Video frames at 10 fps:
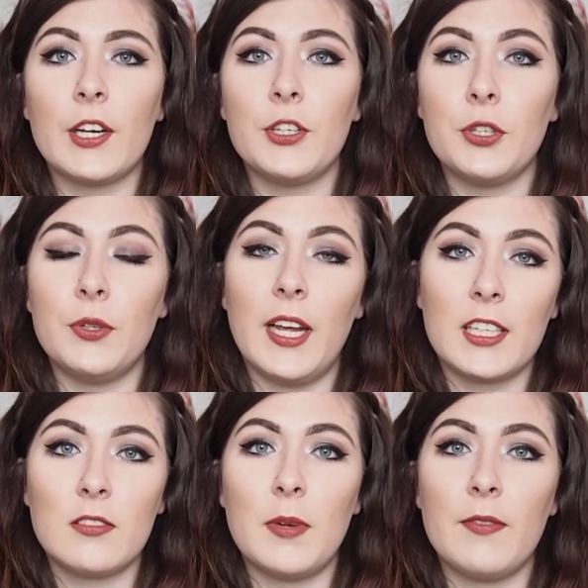could do
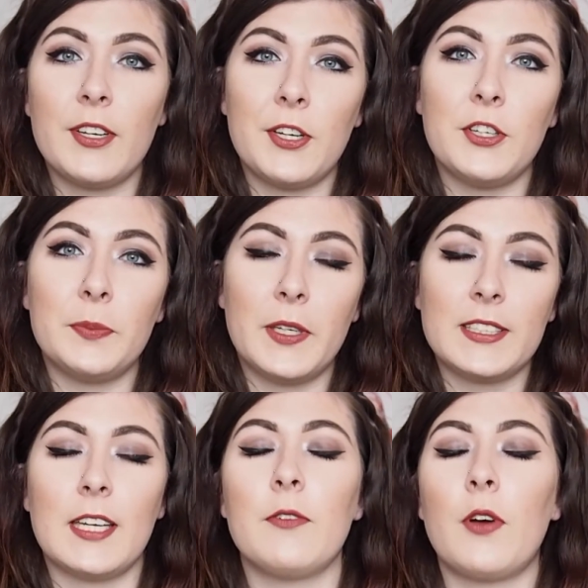next in my videos, because
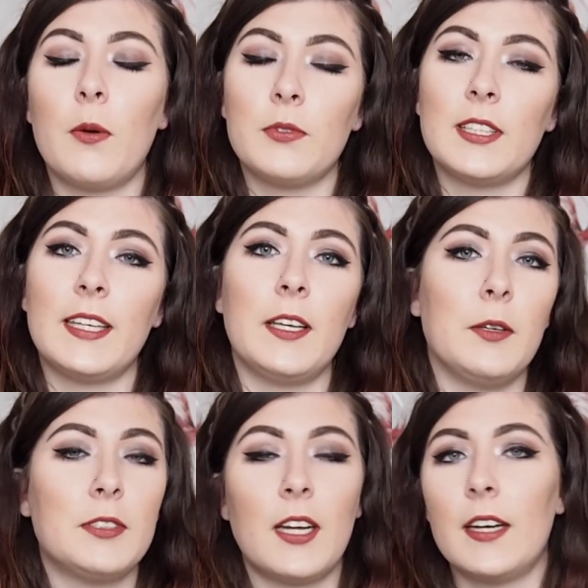I've
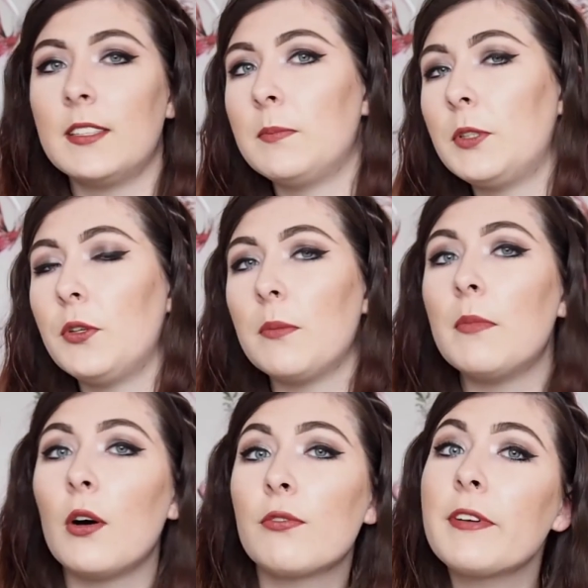obviously started to do them
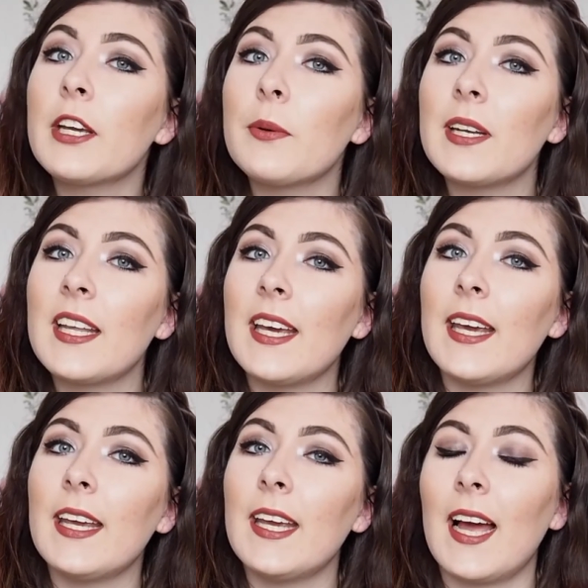more
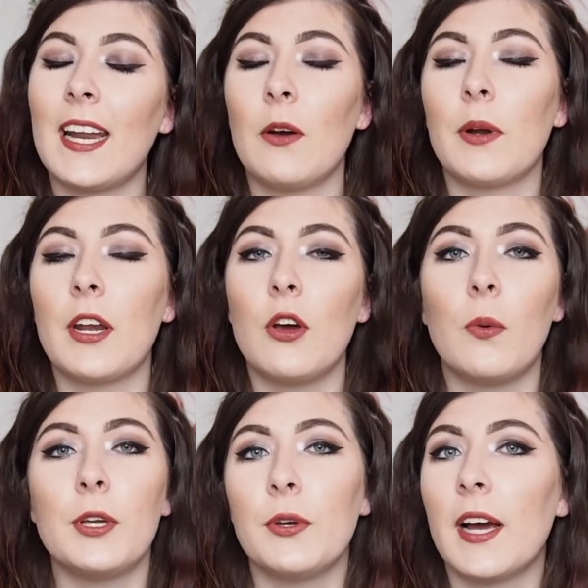frequently and I want to know
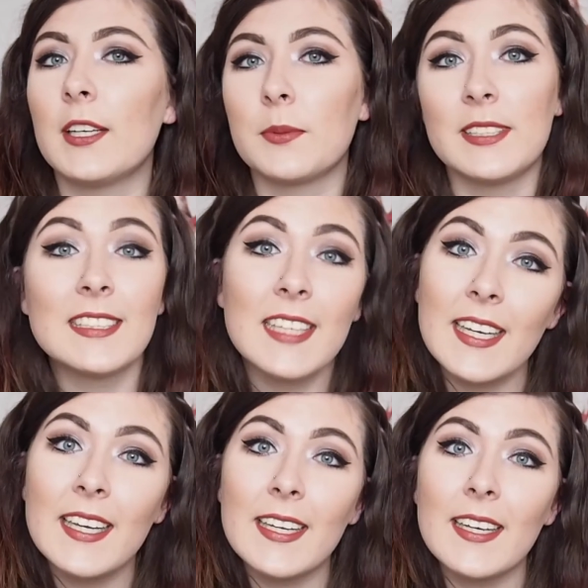what you guys want to
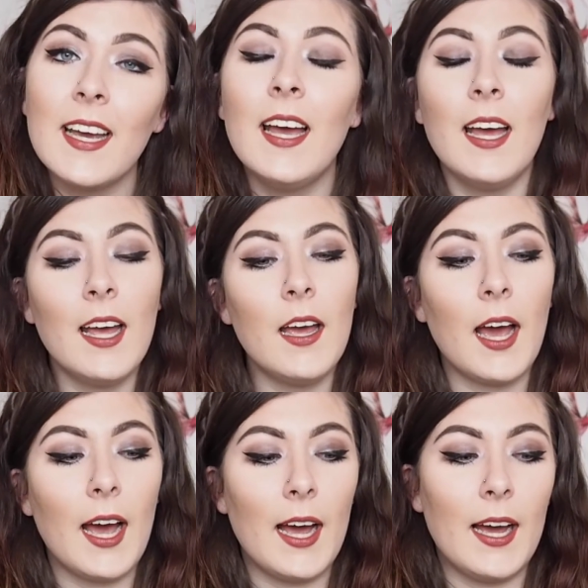see.
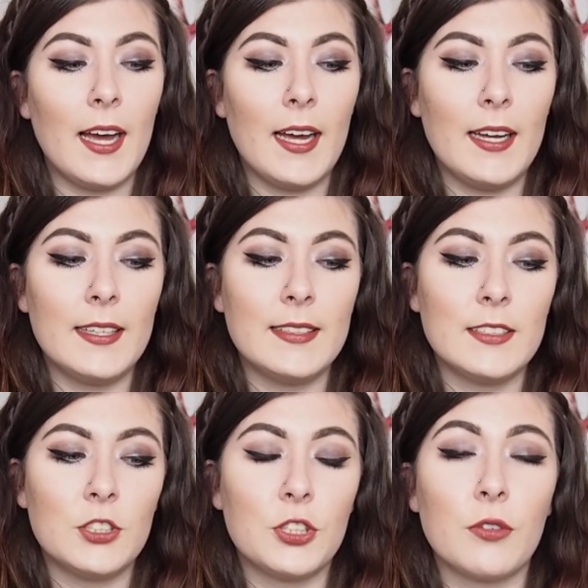
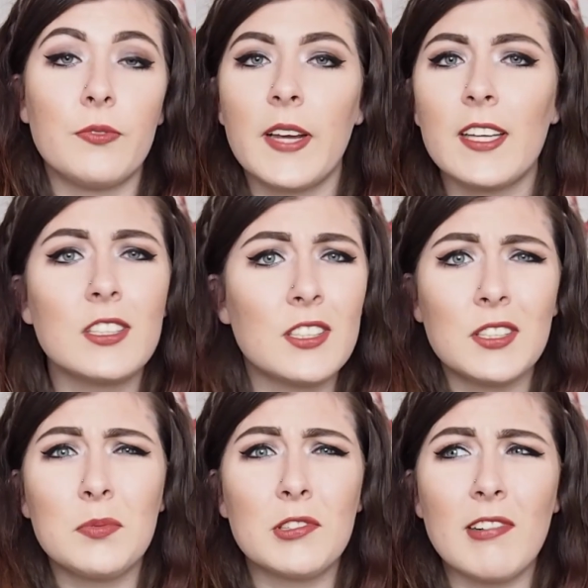And don't forget to
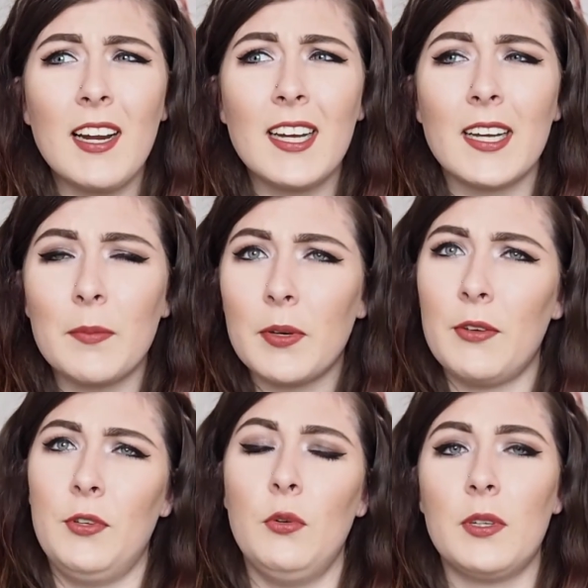subscribe
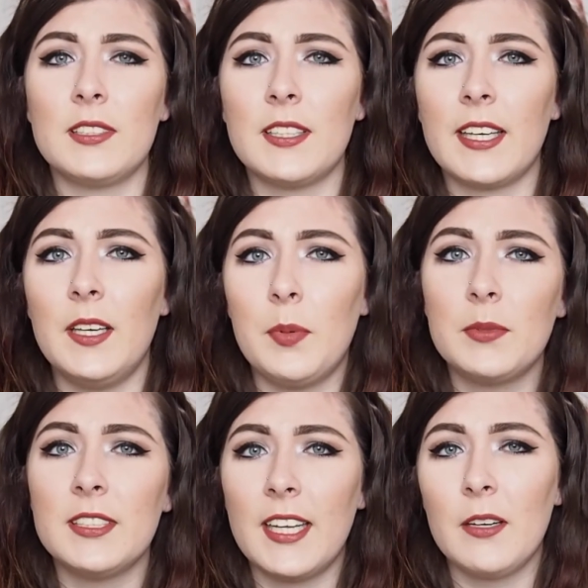if you want to keep up
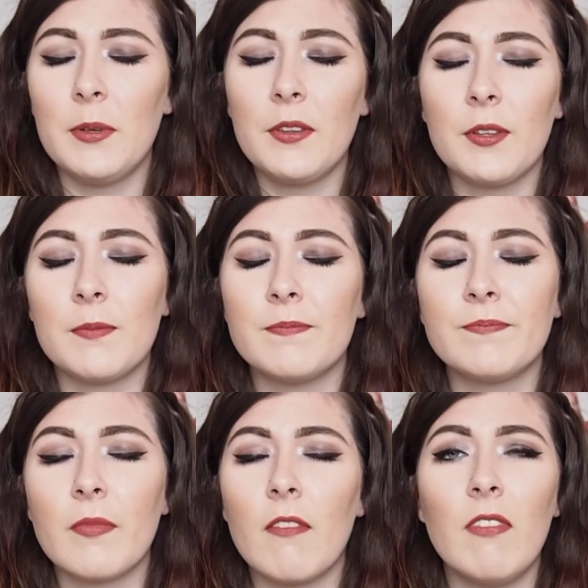to date with
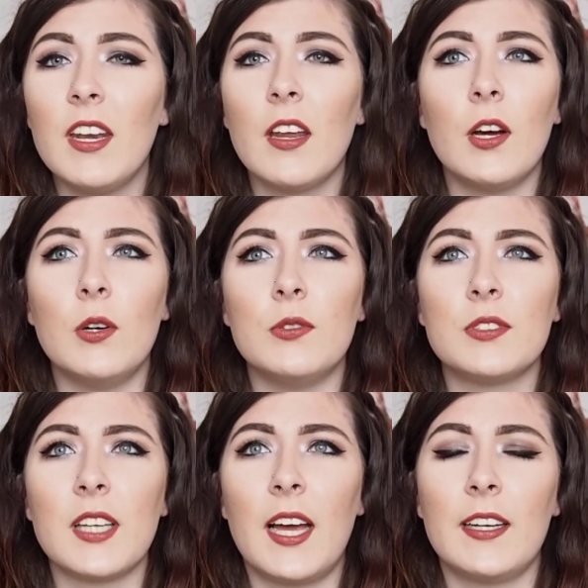
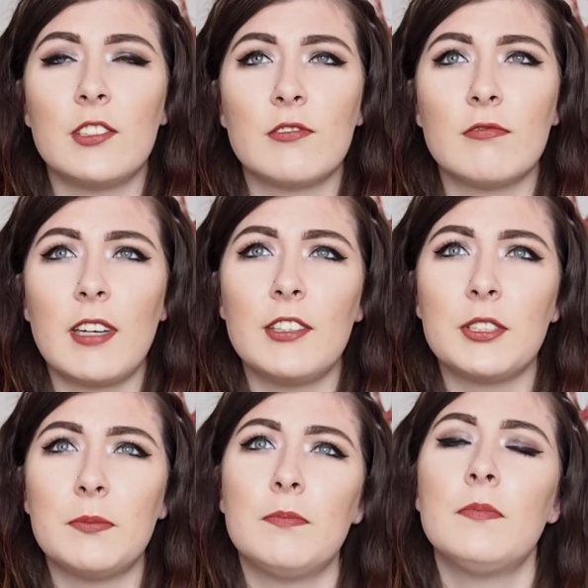videos and
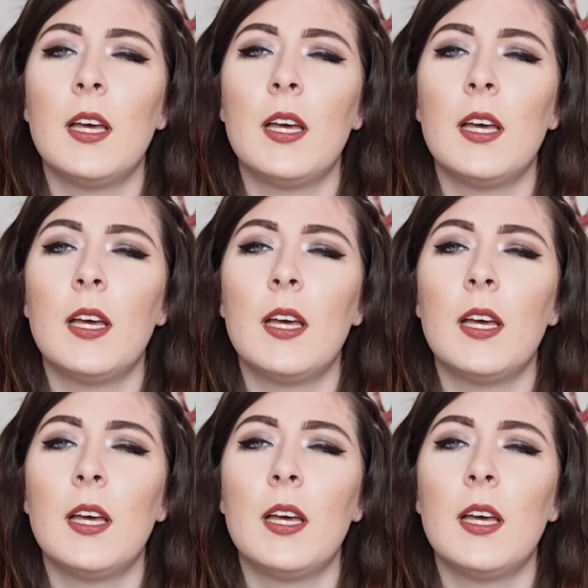random